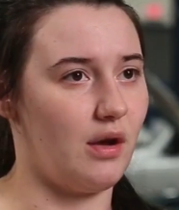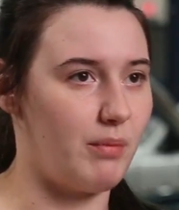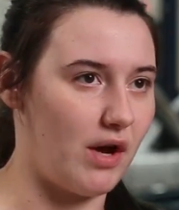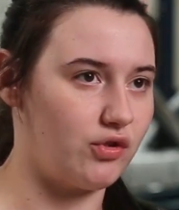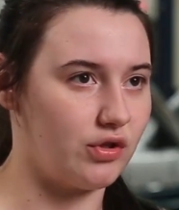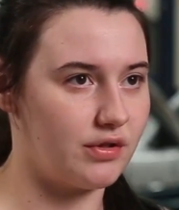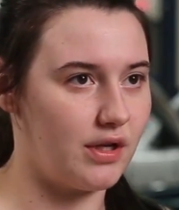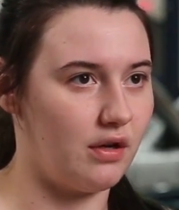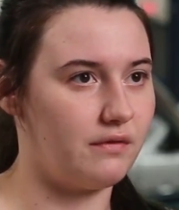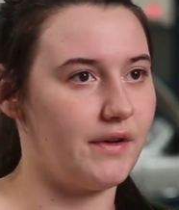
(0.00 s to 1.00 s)
about
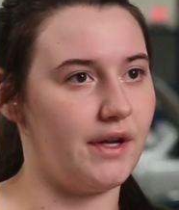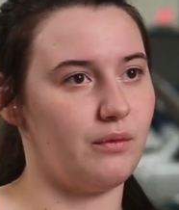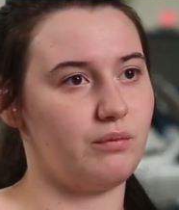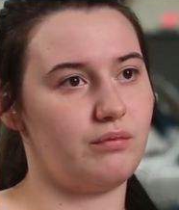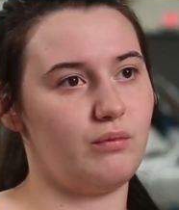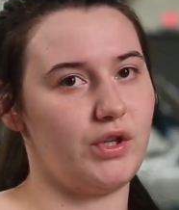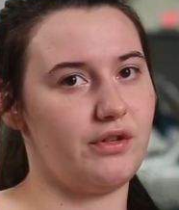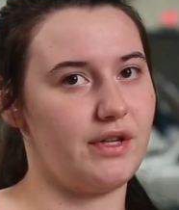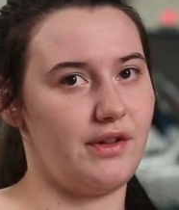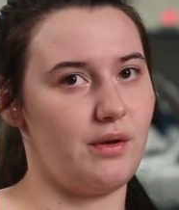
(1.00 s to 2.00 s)
yourself, and when you
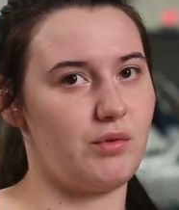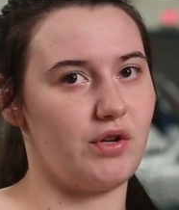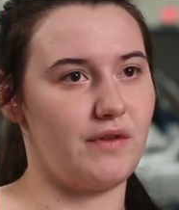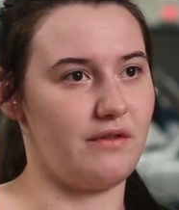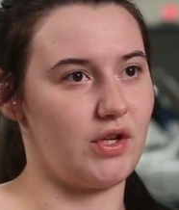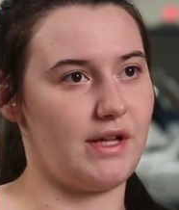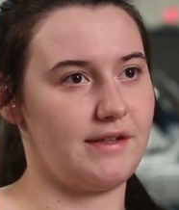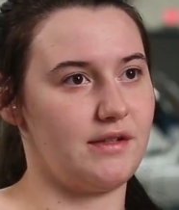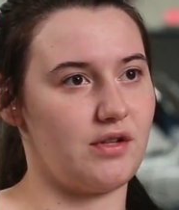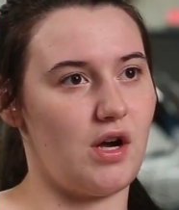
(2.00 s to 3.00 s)
tell them your favorite class
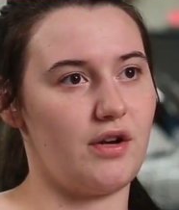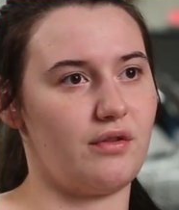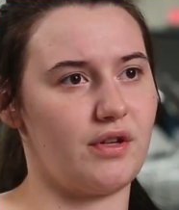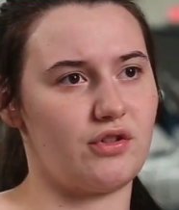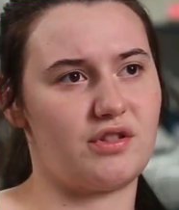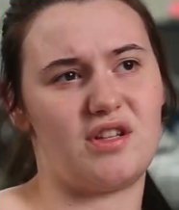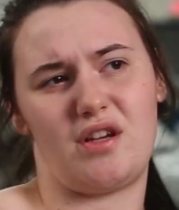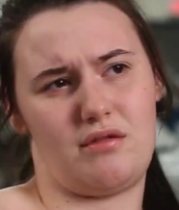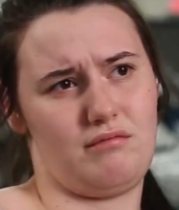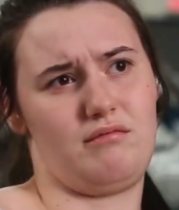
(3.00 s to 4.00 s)
is auto, they're just
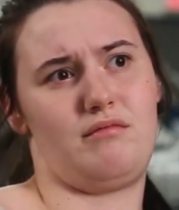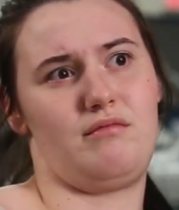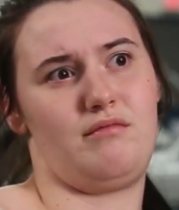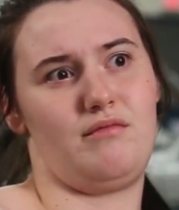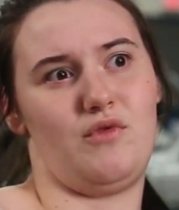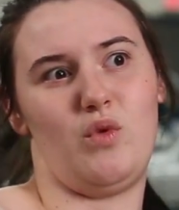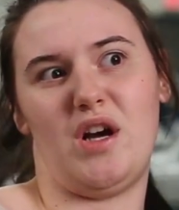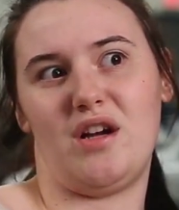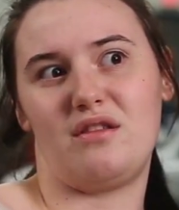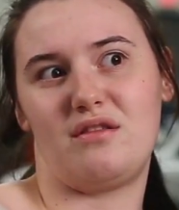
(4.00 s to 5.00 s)
like,
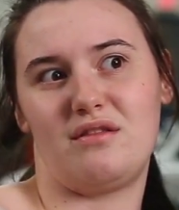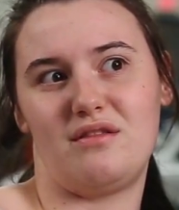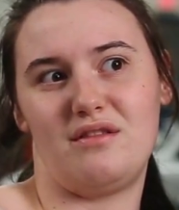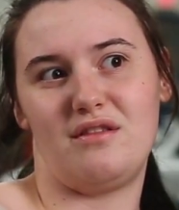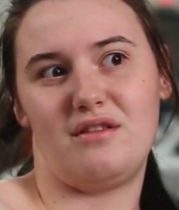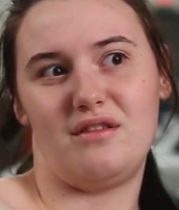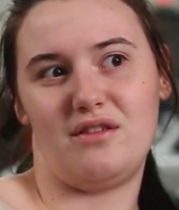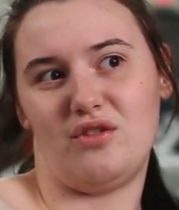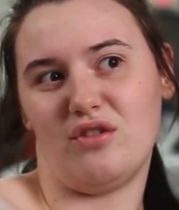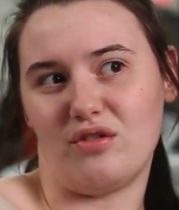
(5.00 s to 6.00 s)
What?
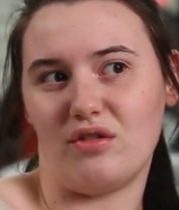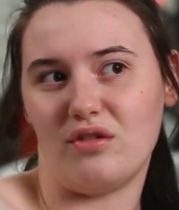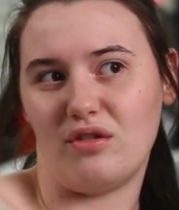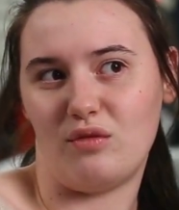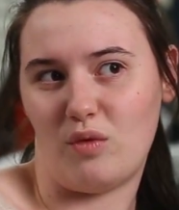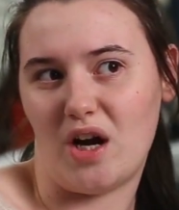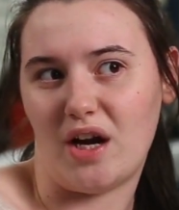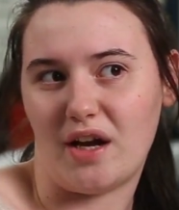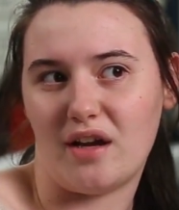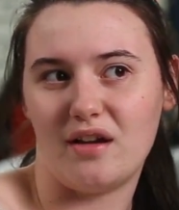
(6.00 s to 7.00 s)
You're a girl,
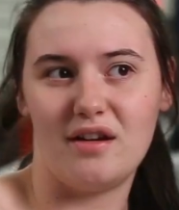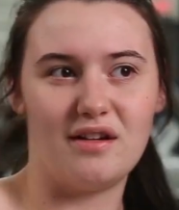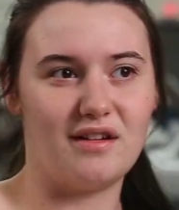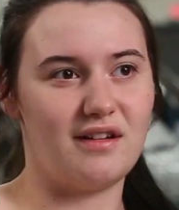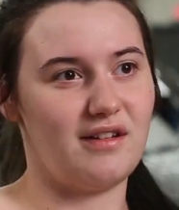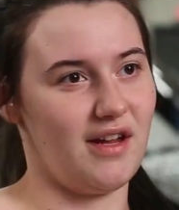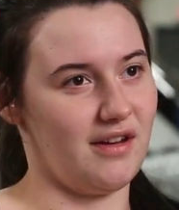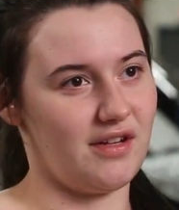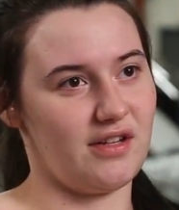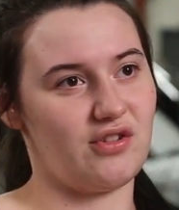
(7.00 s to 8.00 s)
why?
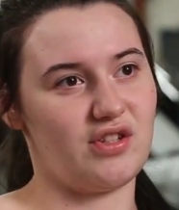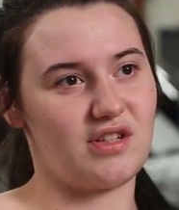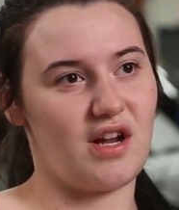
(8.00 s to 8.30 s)
And it's just